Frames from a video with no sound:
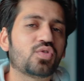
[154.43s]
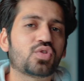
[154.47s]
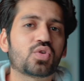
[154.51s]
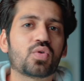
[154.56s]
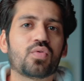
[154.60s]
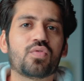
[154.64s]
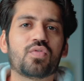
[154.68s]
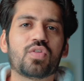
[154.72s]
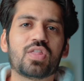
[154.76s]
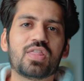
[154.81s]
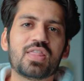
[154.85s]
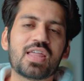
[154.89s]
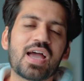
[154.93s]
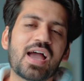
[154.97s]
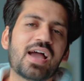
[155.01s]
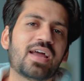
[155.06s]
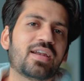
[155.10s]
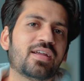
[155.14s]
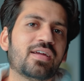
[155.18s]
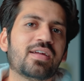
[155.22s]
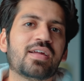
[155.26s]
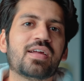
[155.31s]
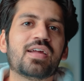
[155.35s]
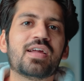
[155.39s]
So with
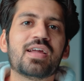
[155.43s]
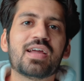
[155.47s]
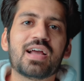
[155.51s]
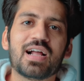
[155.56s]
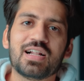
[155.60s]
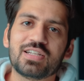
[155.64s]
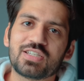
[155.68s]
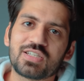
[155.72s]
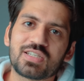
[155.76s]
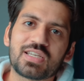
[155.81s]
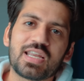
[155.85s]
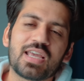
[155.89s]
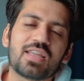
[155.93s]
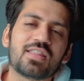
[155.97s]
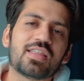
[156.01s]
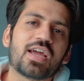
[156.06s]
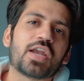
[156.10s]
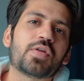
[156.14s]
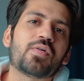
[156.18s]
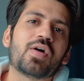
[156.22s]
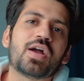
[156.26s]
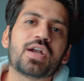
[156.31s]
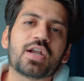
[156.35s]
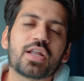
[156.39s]
that, I'll just take the
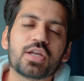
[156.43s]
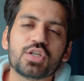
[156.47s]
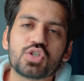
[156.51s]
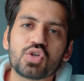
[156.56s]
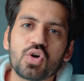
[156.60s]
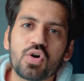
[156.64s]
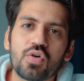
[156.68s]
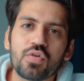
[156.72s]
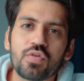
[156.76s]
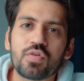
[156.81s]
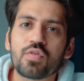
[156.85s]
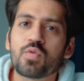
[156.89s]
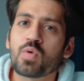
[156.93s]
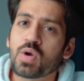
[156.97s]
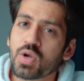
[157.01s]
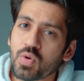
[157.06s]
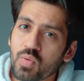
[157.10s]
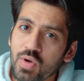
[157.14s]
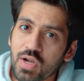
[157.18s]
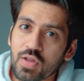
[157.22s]
advantage of 120